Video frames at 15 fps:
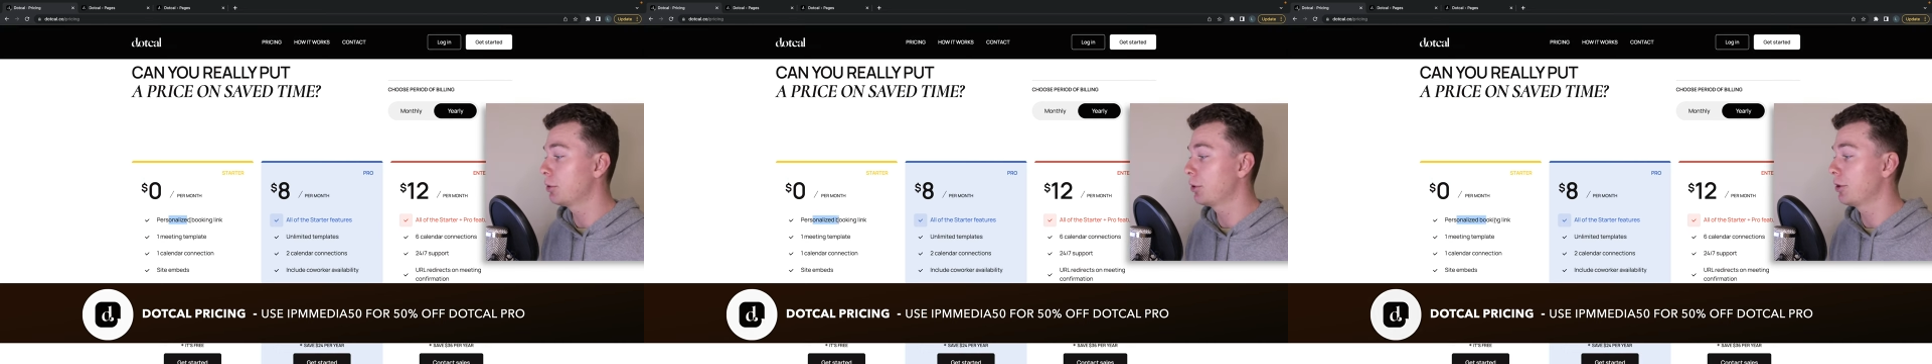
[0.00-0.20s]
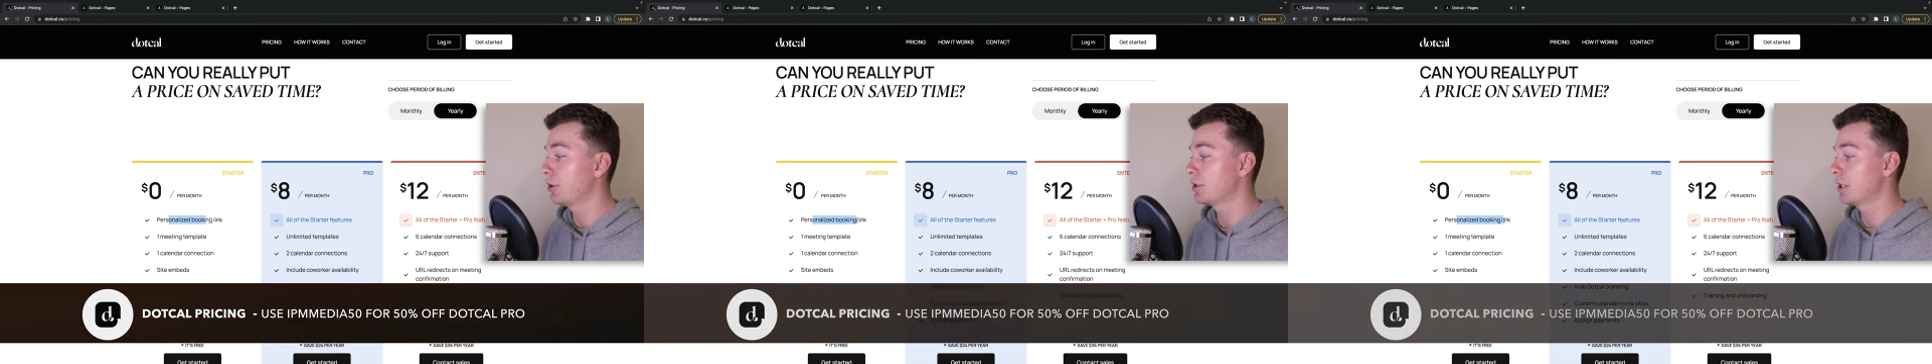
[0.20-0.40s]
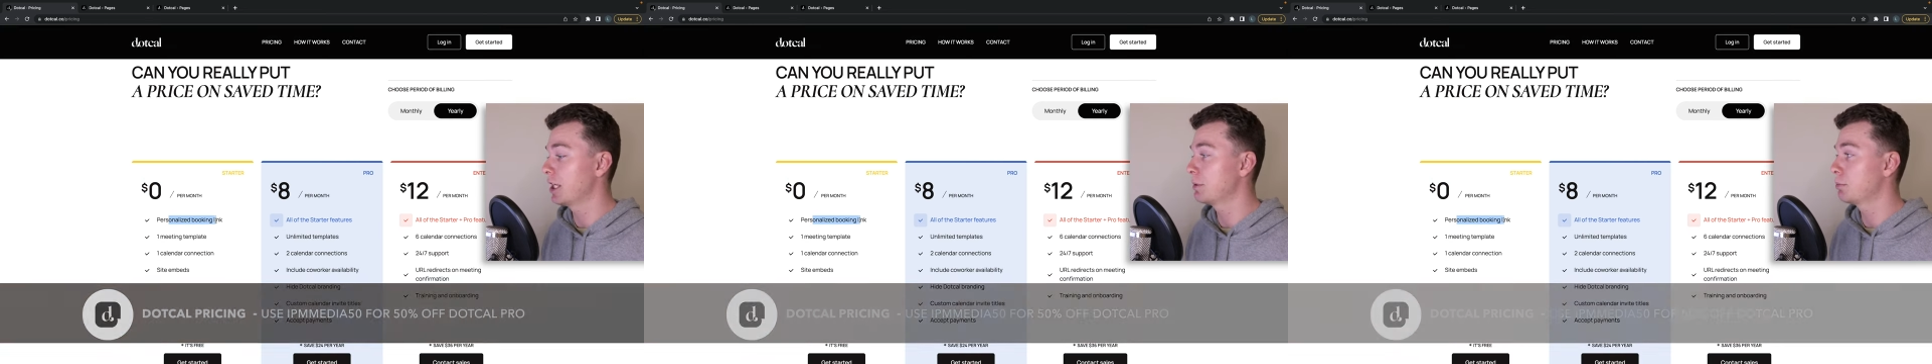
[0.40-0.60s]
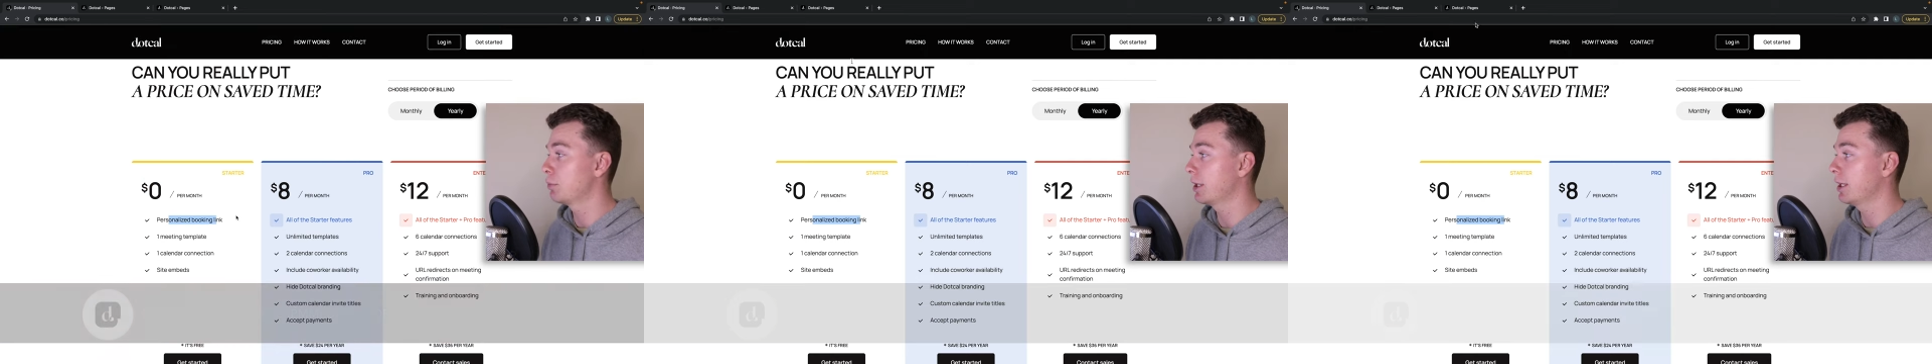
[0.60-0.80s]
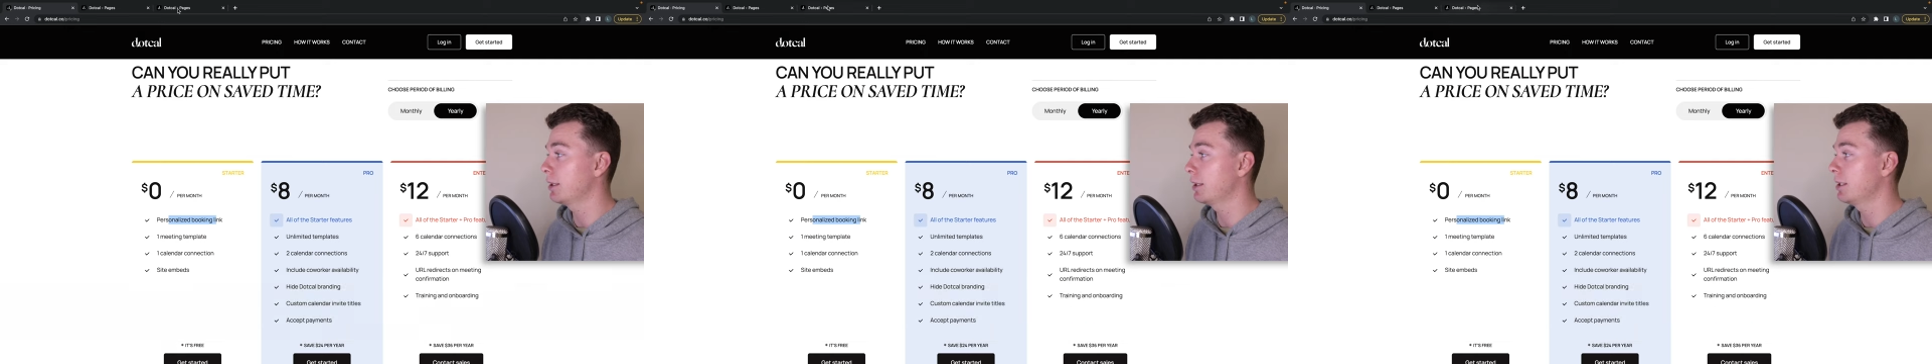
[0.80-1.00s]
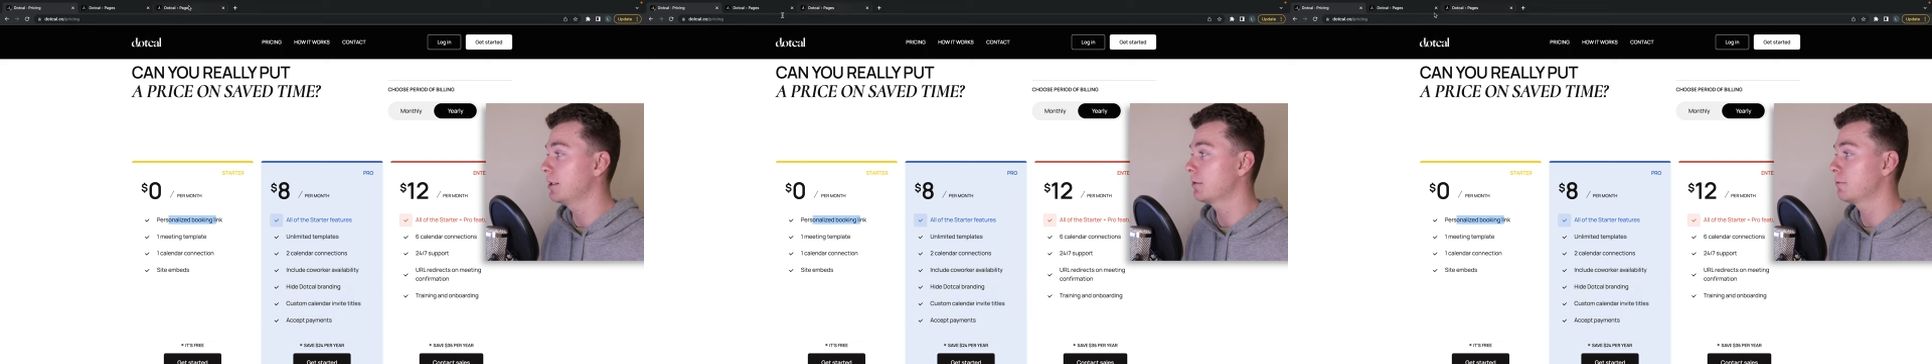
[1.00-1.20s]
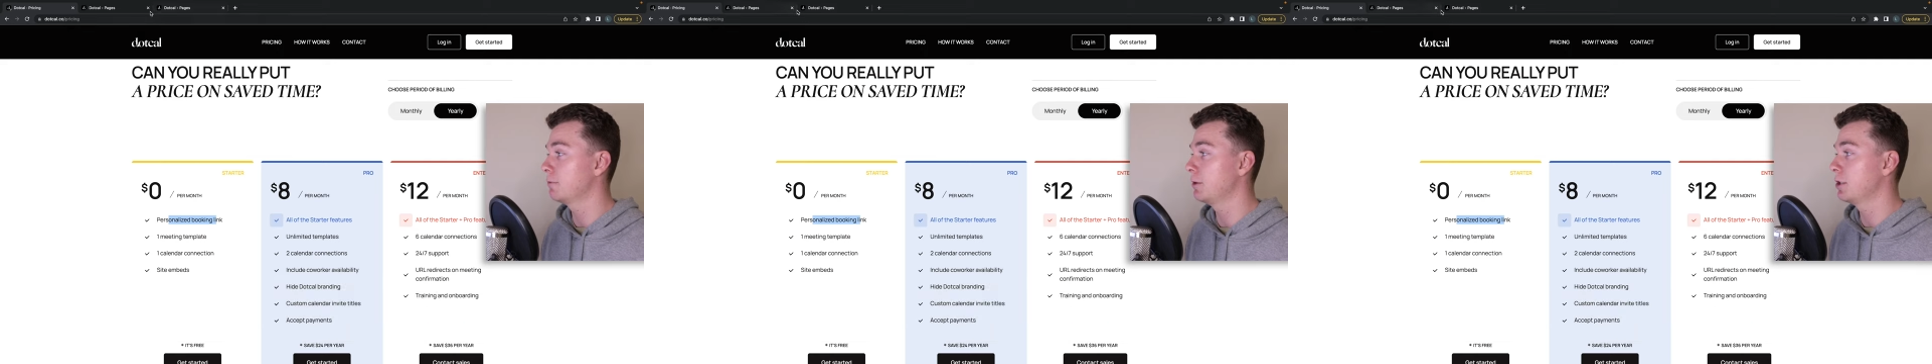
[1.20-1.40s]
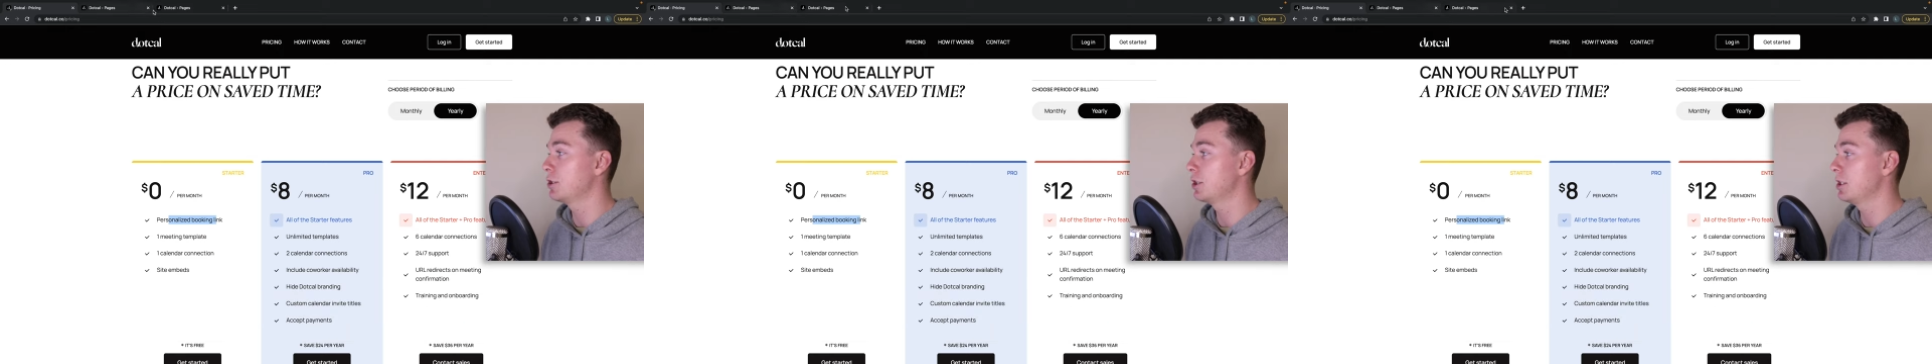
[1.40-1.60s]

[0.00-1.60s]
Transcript: personalized booking link, which